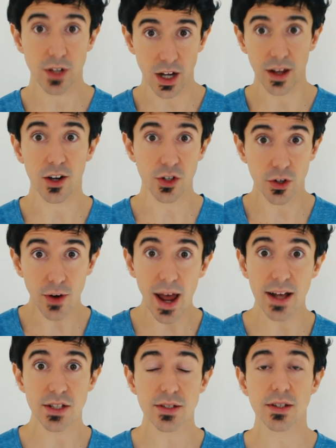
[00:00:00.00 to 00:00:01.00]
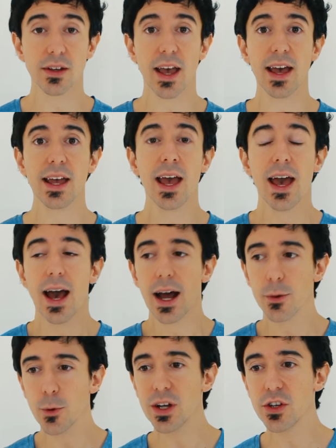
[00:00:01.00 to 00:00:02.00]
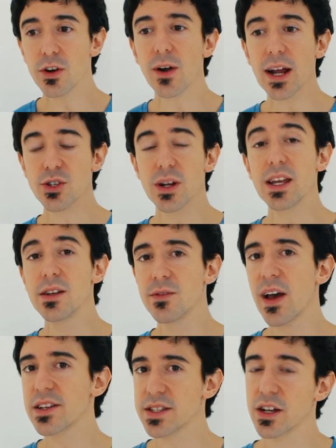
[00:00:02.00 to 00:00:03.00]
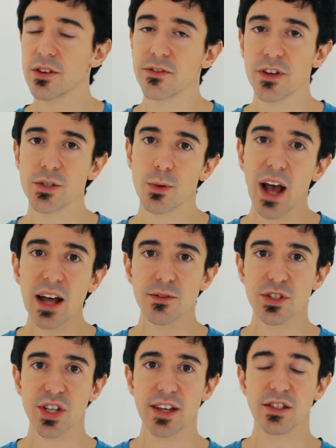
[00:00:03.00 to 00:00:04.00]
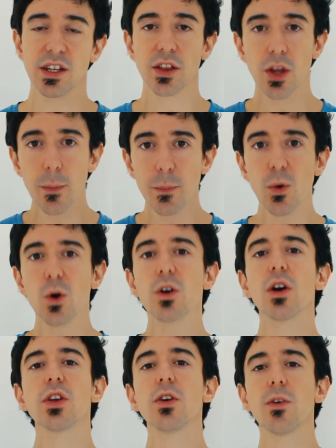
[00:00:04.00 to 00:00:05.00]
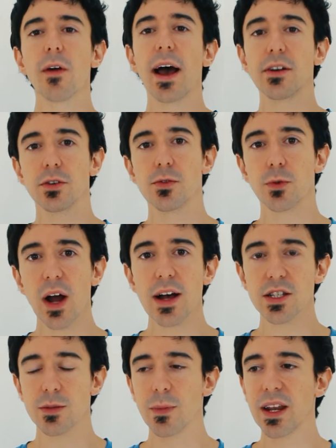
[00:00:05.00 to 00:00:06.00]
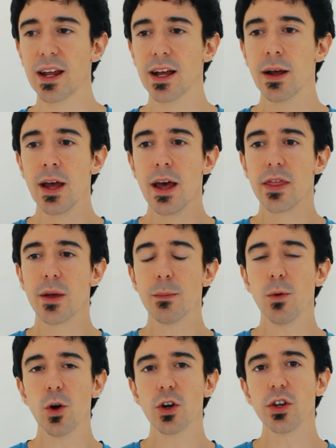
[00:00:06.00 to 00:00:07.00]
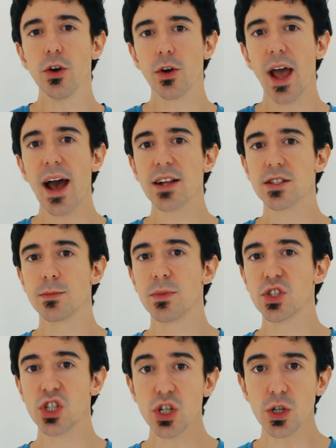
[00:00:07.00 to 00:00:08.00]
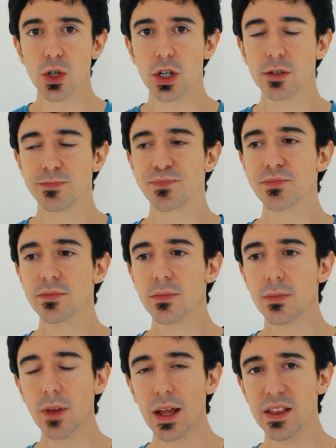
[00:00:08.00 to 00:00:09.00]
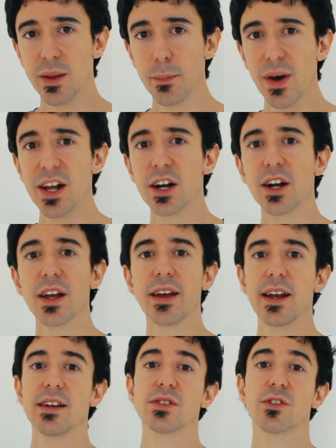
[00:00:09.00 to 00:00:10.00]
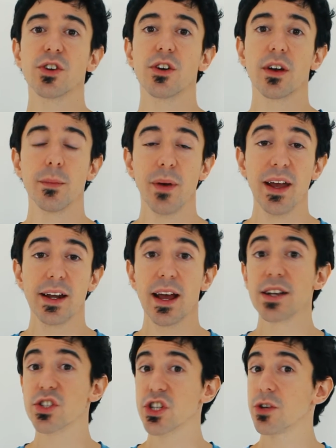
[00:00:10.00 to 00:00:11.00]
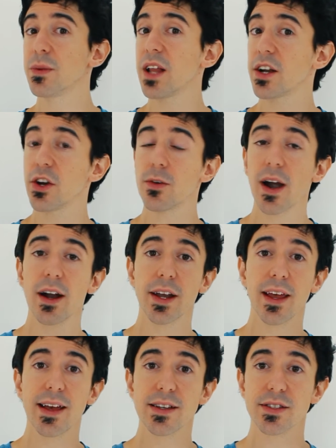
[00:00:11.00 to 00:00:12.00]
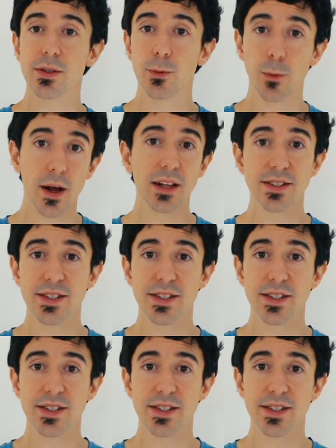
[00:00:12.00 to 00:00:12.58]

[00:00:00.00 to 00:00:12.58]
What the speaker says: click on your ads, okay? And when you're actually investing on Facebook advertising, the more your ad runs, meaning the more your ads mature, the better it is for your campaign. Assuming that your ad is well